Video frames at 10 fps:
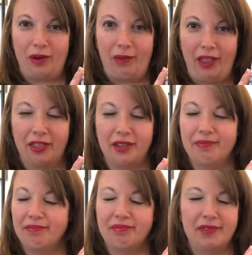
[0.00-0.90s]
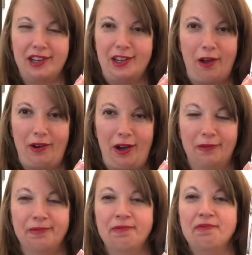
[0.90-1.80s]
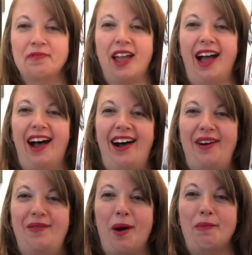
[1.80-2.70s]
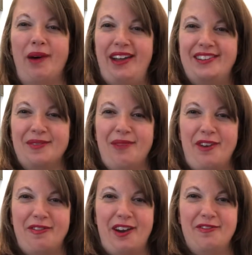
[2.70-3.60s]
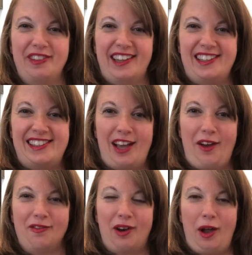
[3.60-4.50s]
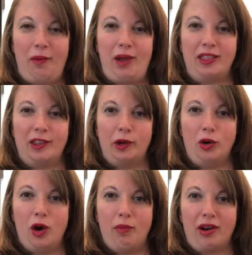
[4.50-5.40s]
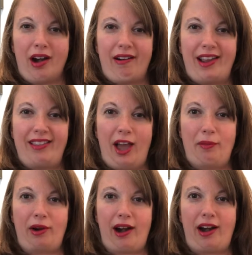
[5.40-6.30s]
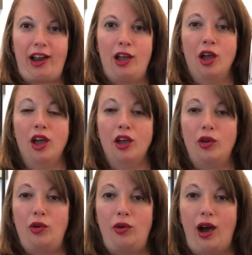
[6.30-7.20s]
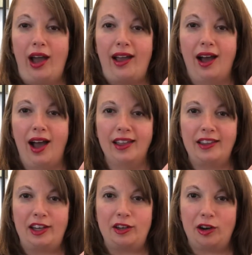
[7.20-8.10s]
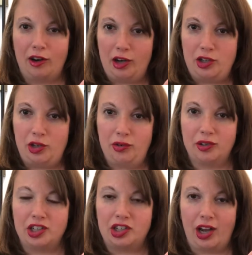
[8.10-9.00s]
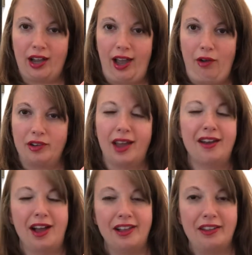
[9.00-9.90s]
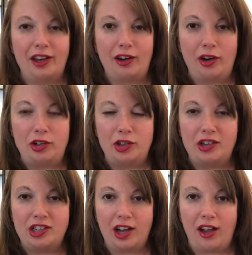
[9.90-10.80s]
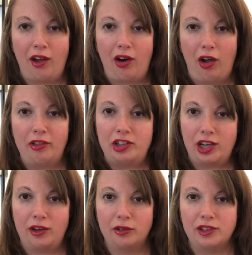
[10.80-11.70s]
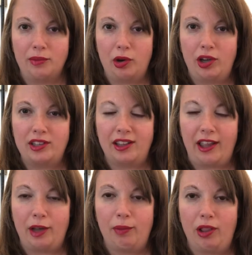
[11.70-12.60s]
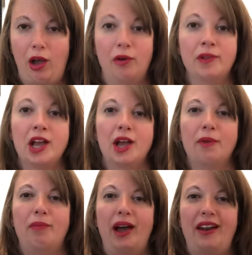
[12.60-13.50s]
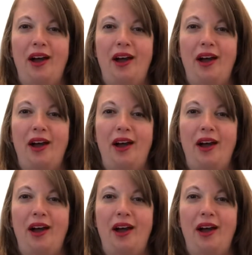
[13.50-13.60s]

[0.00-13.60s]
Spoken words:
month. No. But my friend Felicia from Little Prairie Library, who I highly encourage you to check out. I highly encourage you to check out all the channels I'm going to link below. But